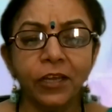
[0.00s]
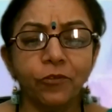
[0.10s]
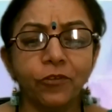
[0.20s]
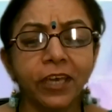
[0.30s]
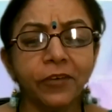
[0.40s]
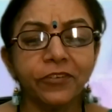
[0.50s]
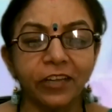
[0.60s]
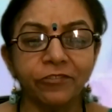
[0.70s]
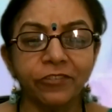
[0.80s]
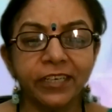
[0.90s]
We have
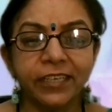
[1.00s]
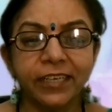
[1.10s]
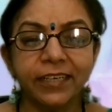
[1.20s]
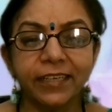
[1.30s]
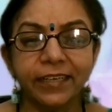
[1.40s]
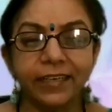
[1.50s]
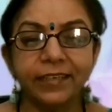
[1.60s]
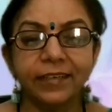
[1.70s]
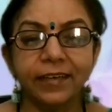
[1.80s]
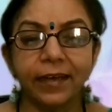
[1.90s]
converted it
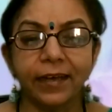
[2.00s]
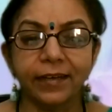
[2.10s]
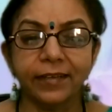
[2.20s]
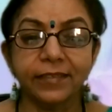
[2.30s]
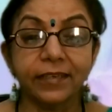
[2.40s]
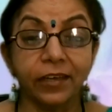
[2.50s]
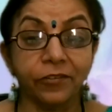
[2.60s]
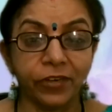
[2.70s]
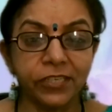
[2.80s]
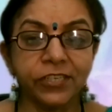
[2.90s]
as a
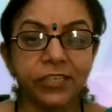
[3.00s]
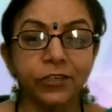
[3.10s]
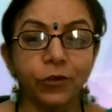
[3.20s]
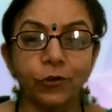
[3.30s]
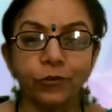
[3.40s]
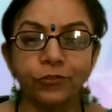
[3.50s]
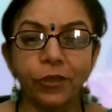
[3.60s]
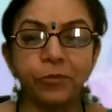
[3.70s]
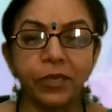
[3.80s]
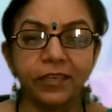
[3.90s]
convention of
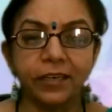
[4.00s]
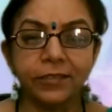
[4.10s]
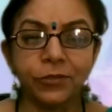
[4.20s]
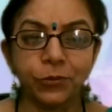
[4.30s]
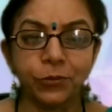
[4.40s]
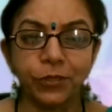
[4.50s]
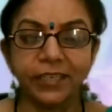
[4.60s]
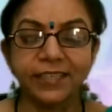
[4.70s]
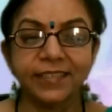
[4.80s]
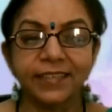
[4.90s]
media
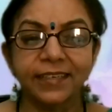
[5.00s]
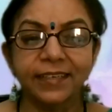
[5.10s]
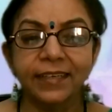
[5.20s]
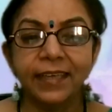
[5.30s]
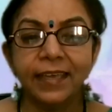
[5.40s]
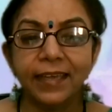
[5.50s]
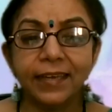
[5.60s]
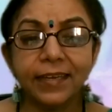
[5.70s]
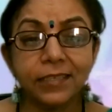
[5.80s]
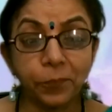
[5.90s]
students. It
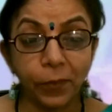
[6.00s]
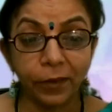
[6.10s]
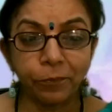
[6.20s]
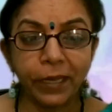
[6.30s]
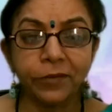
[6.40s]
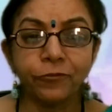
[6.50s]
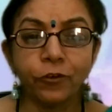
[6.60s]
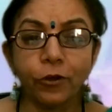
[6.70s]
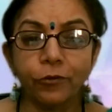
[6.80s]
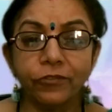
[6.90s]
is a
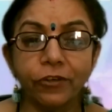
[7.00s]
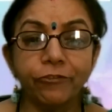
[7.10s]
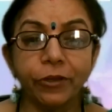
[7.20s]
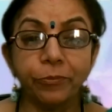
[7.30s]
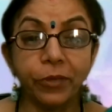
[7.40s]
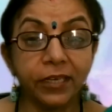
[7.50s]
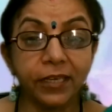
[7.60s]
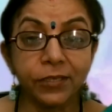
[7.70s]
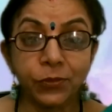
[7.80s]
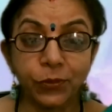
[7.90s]
platform where
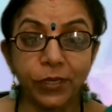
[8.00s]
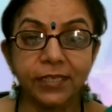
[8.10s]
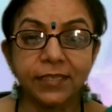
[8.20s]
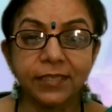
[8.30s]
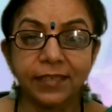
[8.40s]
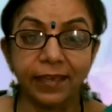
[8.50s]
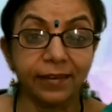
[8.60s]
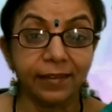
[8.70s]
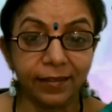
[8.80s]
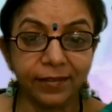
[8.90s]
media students
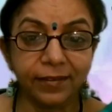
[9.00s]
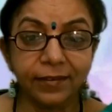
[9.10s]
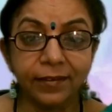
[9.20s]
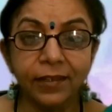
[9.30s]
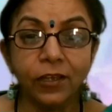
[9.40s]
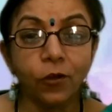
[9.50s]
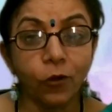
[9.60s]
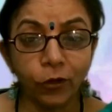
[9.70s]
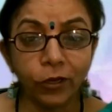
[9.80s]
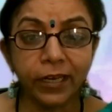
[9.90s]
can gather
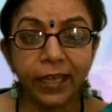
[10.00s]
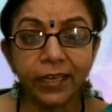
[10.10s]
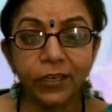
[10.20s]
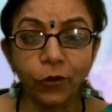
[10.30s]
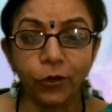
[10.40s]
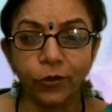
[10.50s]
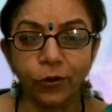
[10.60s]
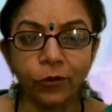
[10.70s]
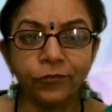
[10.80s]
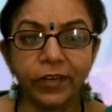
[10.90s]
online or
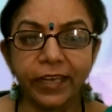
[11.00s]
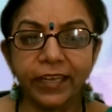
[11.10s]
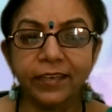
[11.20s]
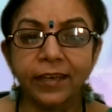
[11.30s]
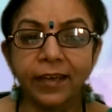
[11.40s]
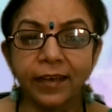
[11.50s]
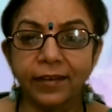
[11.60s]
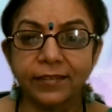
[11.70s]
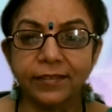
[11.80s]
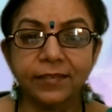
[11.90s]
offline
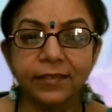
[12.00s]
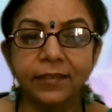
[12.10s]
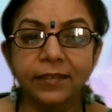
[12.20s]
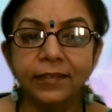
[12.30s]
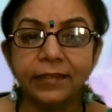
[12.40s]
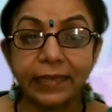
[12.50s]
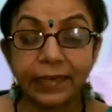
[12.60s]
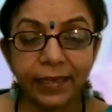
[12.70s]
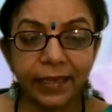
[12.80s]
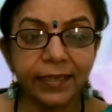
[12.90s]
as the
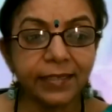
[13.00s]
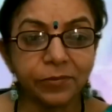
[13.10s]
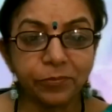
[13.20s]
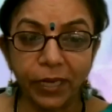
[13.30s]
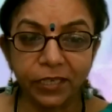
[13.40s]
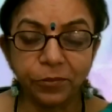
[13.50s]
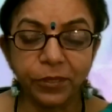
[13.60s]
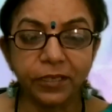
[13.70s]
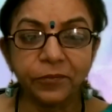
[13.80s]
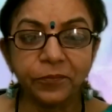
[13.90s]
case might
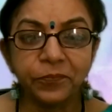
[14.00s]
be,